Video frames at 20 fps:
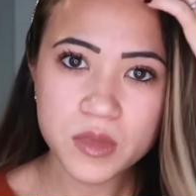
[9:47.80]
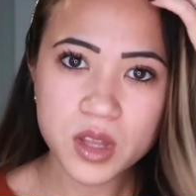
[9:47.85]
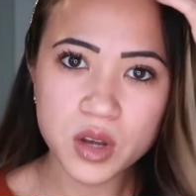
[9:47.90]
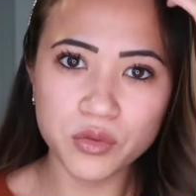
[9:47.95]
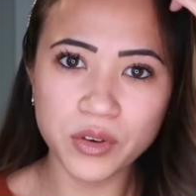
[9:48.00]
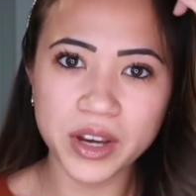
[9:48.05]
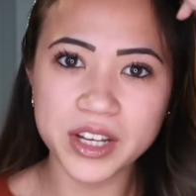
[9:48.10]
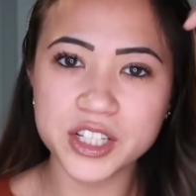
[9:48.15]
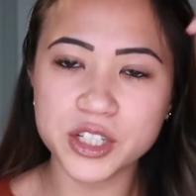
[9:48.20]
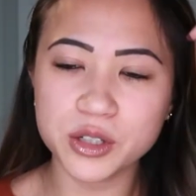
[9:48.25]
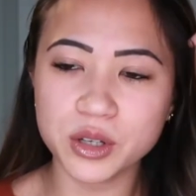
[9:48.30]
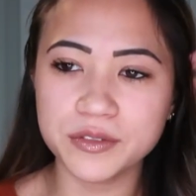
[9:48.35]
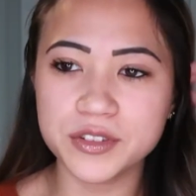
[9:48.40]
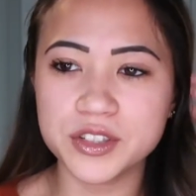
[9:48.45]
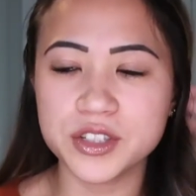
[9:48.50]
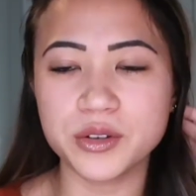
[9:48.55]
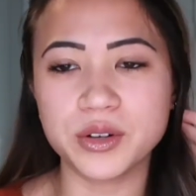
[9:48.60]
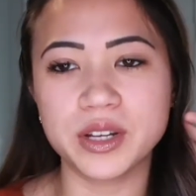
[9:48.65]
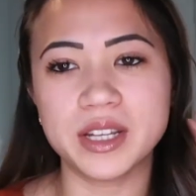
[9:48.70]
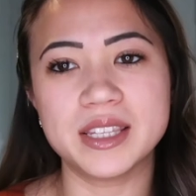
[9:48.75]
ratio of
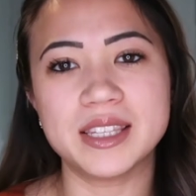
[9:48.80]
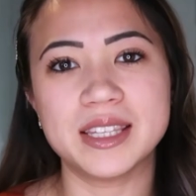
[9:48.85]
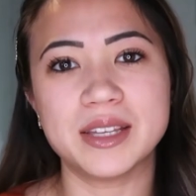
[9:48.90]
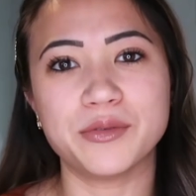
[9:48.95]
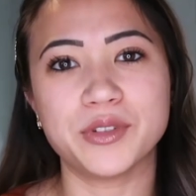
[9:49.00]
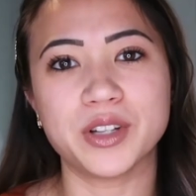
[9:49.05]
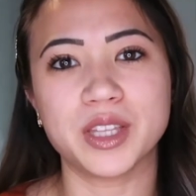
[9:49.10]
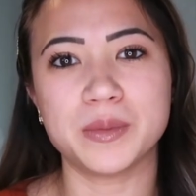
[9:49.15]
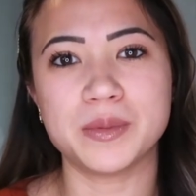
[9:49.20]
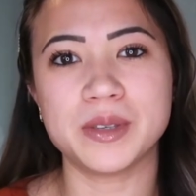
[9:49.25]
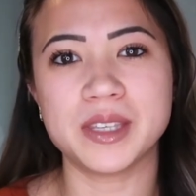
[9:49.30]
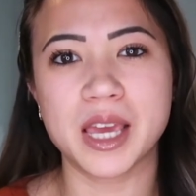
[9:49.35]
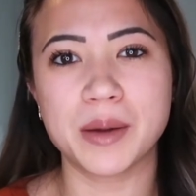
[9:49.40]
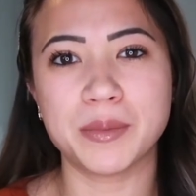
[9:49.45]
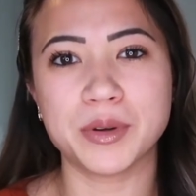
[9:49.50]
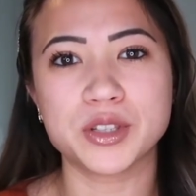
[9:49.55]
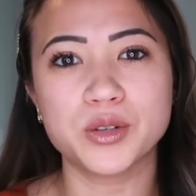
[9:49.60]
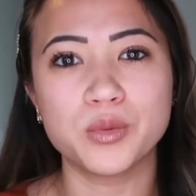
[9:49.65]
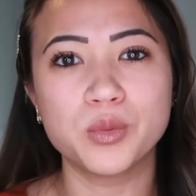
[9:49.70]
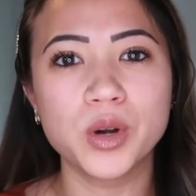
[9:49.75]
students and really being
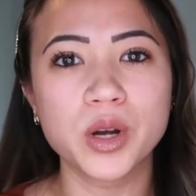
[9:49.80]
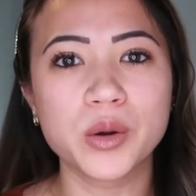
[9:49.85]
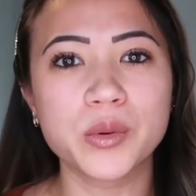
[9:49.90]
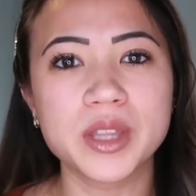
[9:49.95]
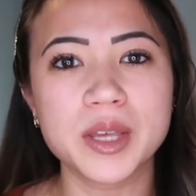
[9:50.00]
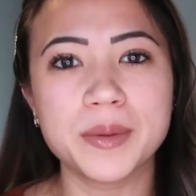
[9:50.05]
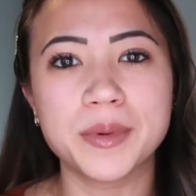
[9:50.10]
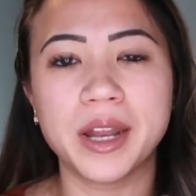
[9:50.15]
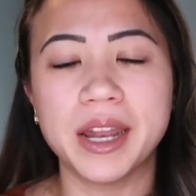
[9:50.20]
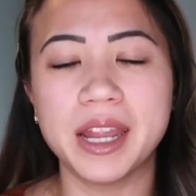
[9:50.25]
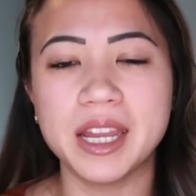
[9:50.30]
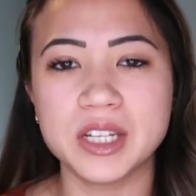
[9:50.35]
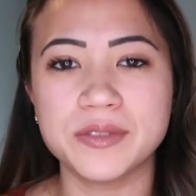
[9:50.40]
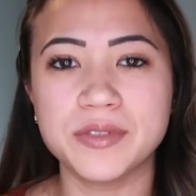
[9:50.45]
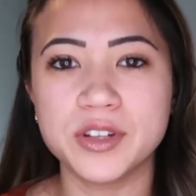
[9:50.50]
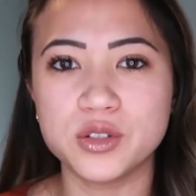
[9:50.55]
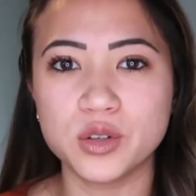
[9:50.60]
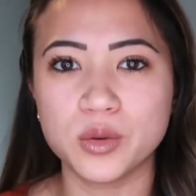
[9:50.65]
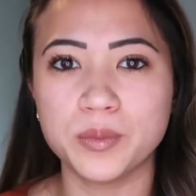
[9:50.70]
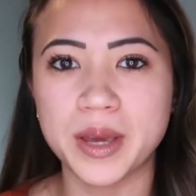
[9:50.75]
able to work with them on an
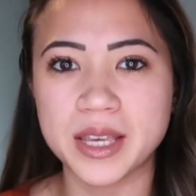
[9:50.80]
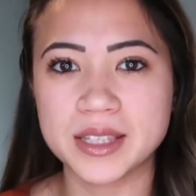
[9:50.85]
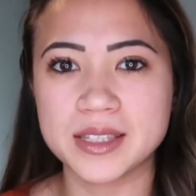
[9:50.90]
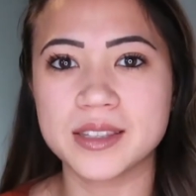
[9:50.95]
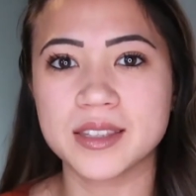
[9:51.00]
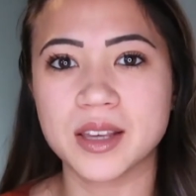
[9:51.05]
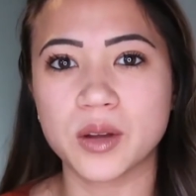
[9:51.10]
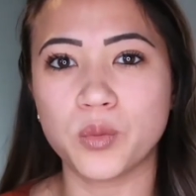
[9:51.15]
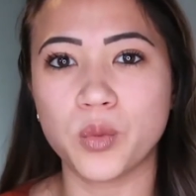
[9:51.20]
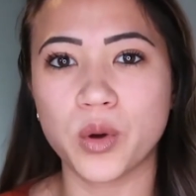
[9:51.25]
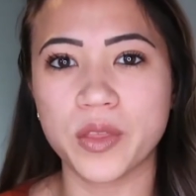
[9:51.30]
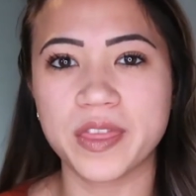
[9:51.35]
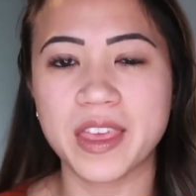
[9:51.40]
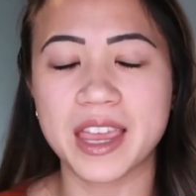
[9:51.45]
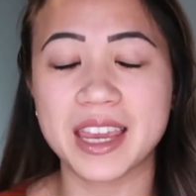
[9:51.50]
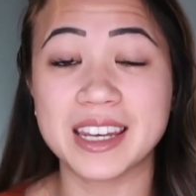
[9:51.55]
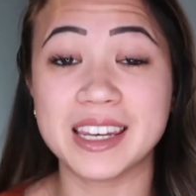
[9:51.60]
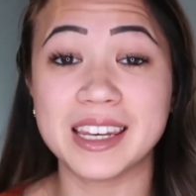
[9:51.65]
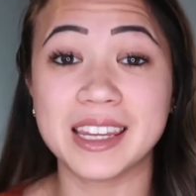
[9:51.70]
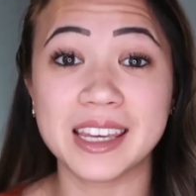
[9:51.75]
individual basis on what
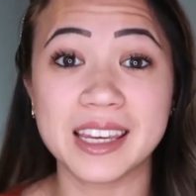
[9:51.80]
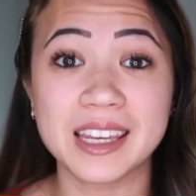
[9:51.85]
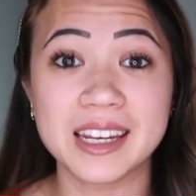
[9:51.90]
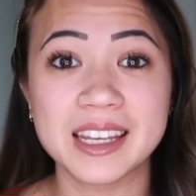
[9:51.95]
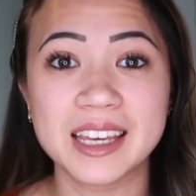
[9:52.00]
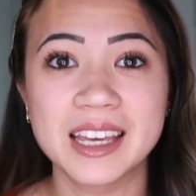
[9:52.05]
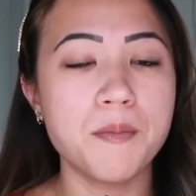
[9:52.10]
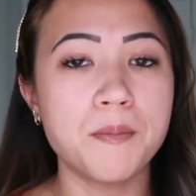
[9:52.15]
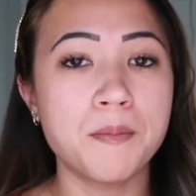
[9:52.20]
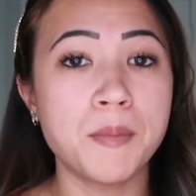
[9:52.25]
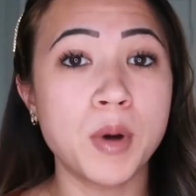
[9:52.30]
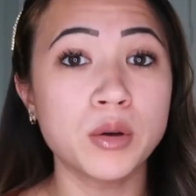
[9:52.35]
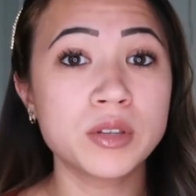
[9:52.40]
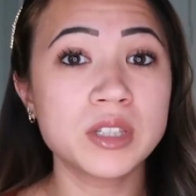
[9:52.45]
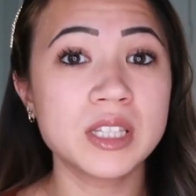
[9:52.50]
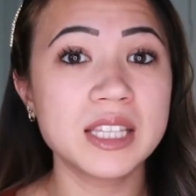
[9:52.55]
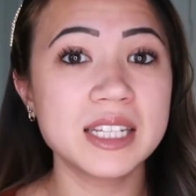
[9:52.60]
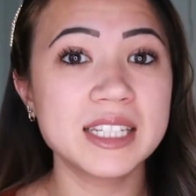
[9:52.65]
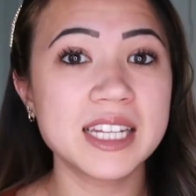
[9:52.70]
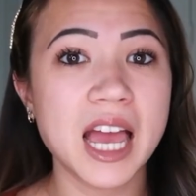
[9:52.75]
they need.
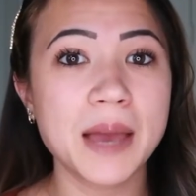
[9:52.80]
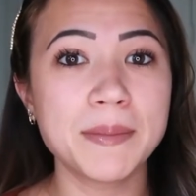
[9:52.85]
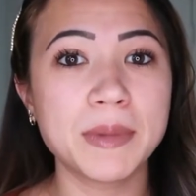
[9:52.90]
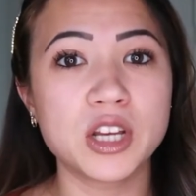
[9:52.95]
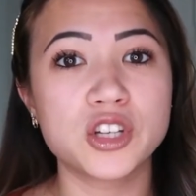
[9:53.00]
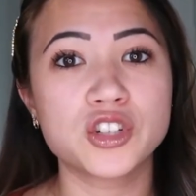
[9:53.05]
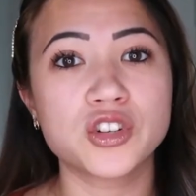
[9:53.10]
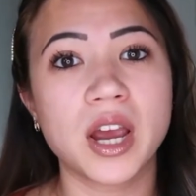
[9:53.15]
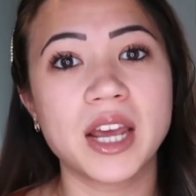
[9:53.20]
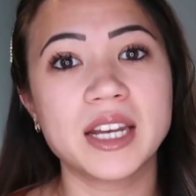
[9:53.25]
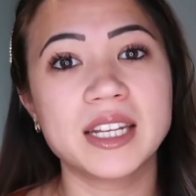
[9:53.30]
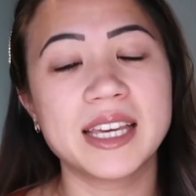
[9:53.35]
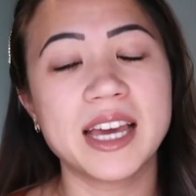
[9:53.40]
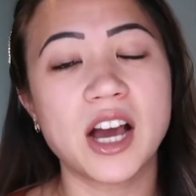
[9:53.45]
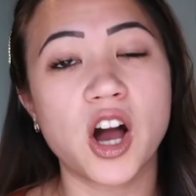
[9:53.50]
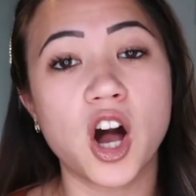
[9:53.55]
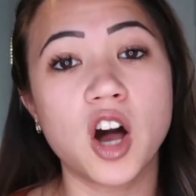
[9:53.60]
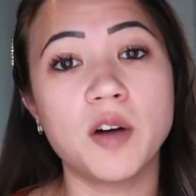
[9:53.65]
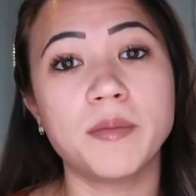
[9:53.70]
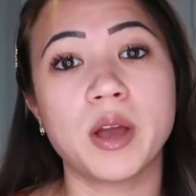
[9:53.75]
Most of the time I try to
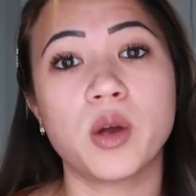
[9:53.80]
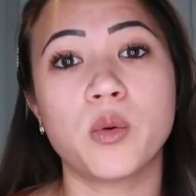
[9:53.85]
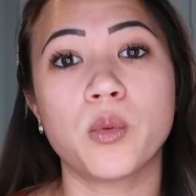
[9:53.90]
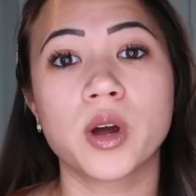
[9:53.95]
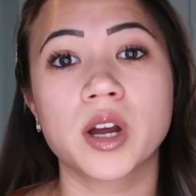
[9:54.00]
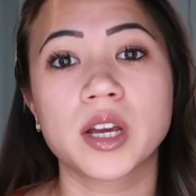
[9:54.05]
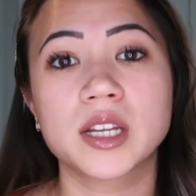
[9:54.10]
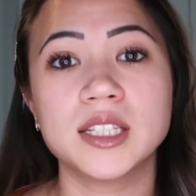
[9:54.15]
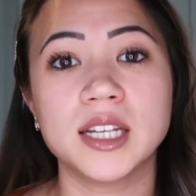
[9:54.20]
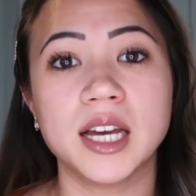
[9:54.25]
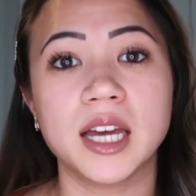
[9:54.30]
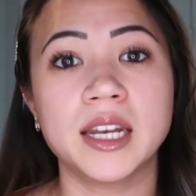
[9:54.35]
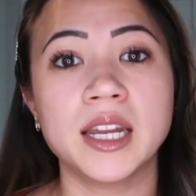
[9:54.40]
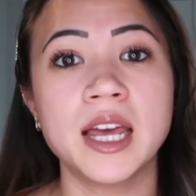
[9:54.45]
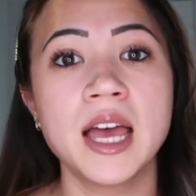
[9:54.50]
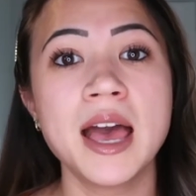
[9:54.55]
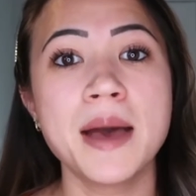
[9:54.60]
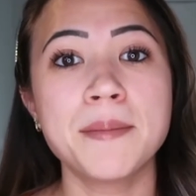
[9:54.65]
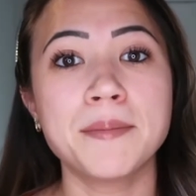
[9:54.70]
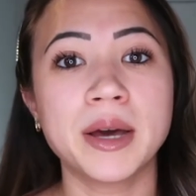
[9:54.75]
get all my work done
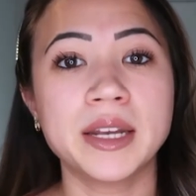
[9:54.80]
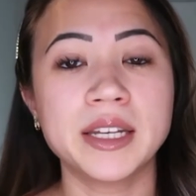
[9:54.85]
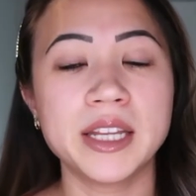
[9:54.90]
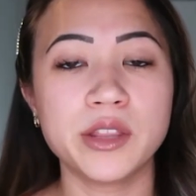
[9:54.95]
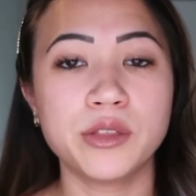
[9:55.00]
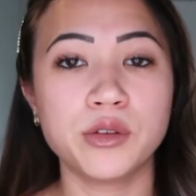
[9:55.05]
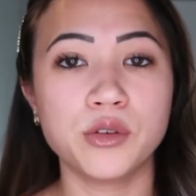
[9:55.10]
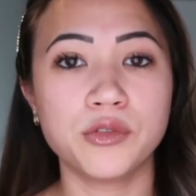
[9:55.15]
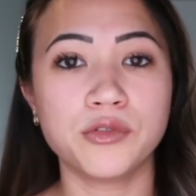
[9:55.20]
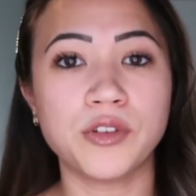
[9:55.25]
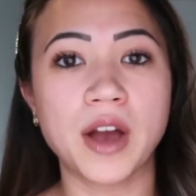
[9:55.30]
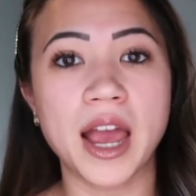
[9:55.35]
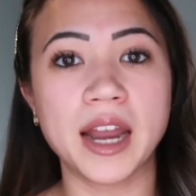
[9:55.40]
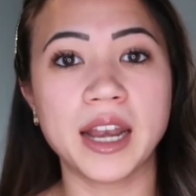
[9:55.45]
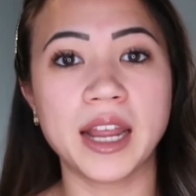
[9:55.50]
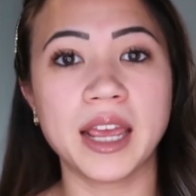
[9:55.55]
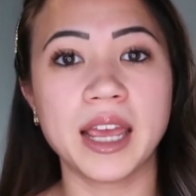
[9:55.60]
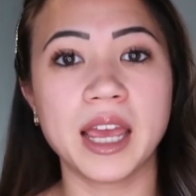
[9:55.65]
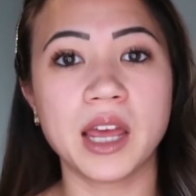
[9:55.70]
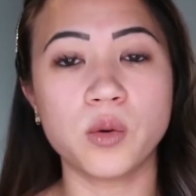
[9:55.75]
Monday through
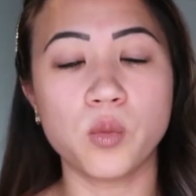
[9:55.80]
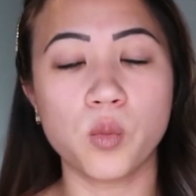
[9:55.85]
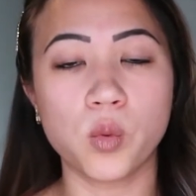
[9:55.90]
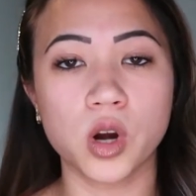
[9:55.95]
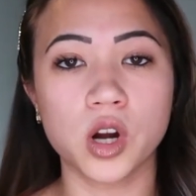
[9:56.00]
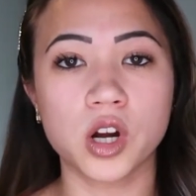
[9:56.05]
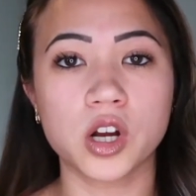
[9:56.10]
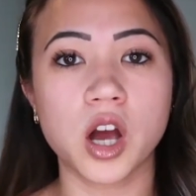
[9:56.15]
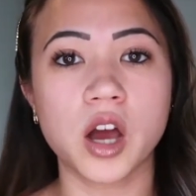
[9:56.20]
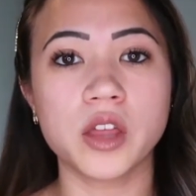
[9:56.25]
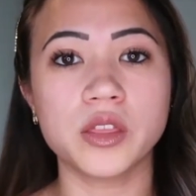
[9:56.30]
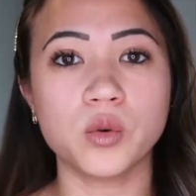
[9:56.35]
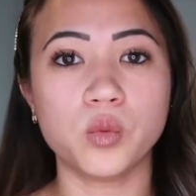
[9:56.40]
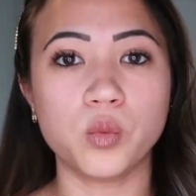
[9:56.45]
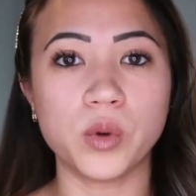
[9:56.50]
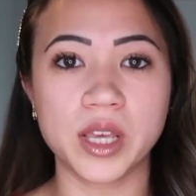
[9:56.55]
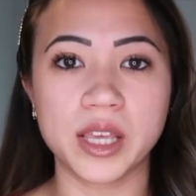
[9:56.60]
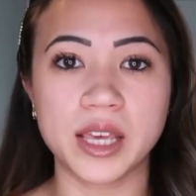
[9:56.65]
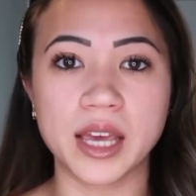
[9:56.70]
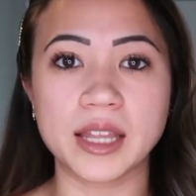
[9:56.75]
Friday and work on the
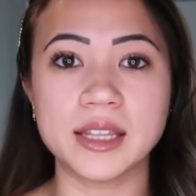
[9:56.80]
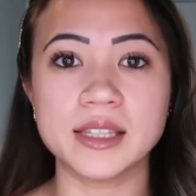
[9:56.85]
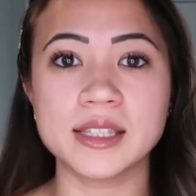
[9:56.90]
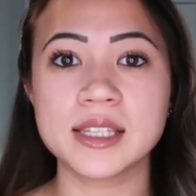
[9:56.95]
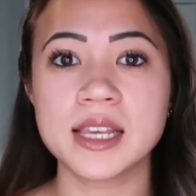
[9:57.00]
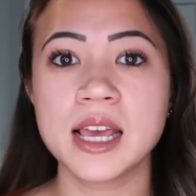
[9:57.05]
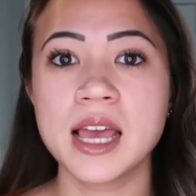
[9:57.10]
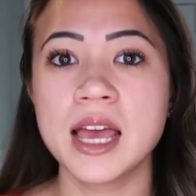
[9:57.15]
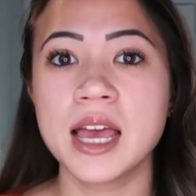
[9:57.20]
weekends.